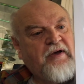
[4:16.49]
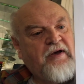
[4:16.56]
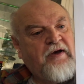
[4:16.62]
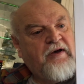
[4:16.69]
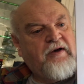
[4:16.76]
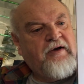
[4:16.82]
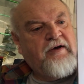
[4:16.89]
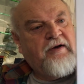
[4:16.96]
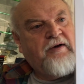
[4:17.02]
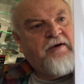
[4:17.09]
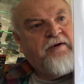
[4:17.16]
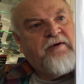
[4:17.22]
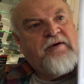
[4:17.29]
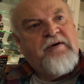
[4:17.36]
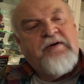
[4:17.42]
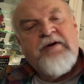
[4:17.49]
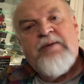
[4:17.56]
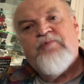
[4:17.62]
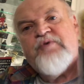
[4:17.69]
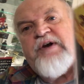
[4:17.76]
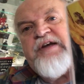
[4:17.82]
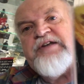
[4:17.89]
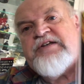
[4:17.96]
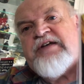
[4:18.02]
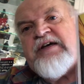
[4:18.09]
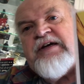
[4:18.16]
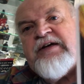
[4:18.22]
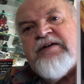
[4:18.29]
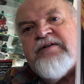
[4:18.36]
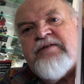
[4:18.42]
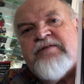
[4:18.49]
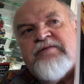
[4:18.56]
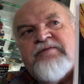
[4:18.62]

number 18.